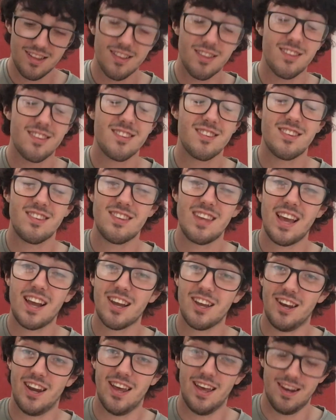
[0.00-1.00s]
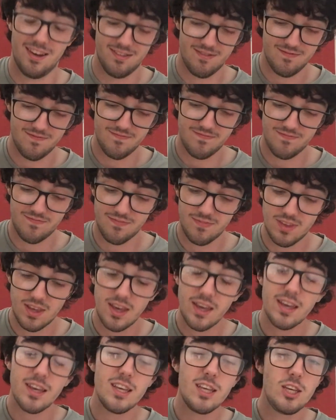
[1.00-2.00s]
Second hint,
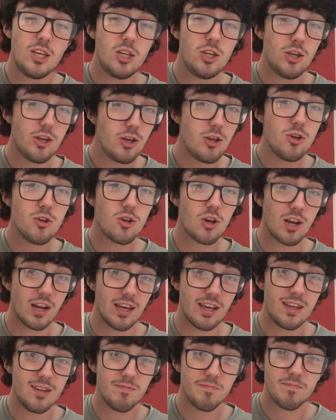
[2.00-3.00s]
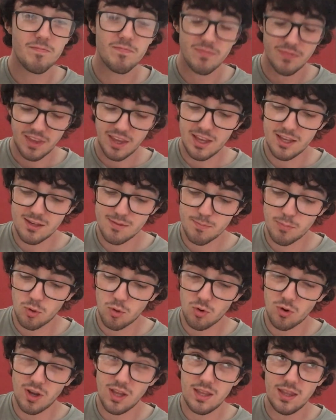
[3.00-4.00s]
usually it's
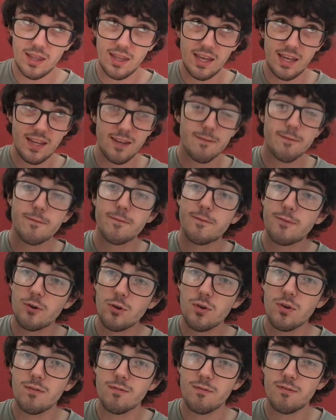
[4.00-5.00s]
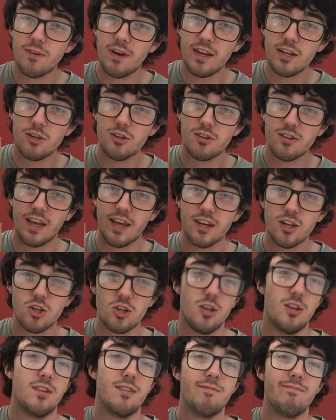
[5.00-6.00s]
bought in the fruit and veg
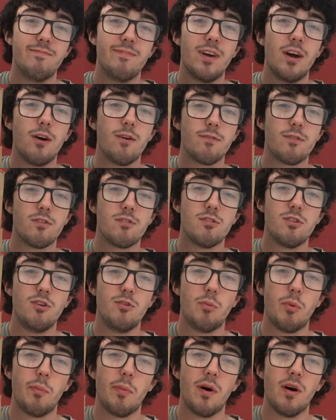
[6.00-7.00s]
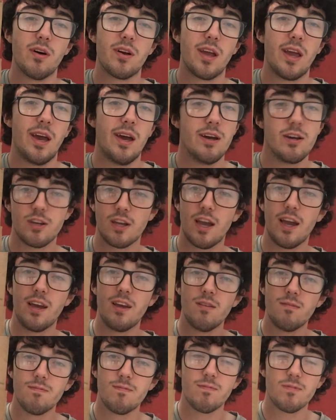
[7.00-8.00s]
section of the supermarket, okay?
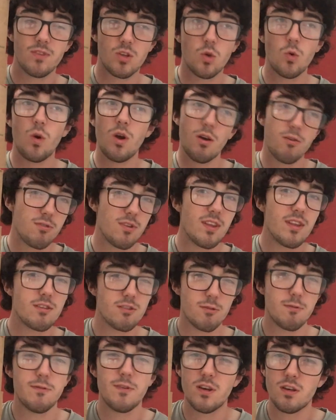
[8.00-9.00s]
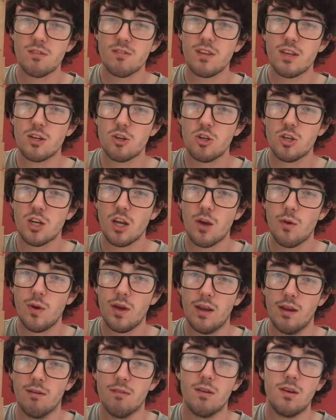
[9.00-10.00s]
Quite often that's the first section you go
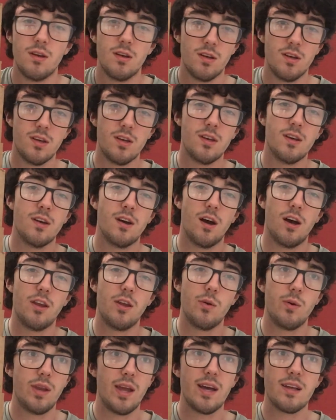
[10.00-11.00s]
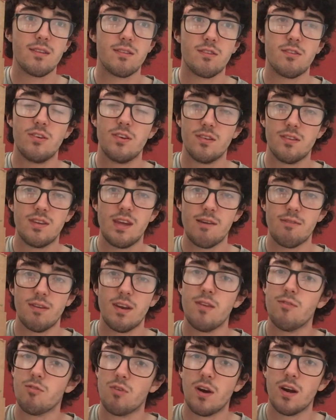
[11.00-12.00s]
in. I know in Asda it's definitely
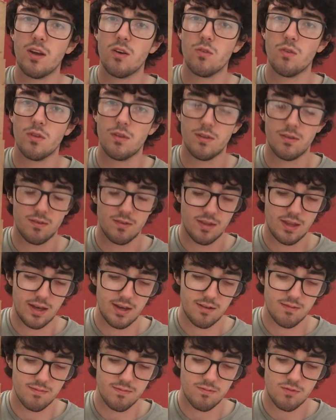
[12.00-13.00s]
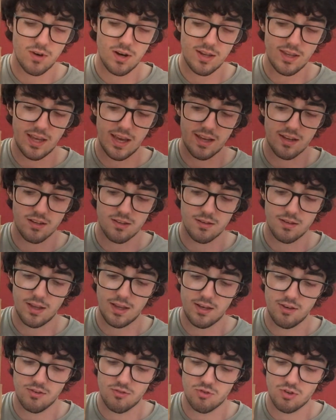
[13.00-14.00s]
right on there, right in the
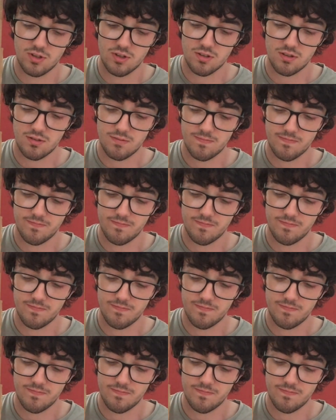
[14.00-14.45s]
entrance.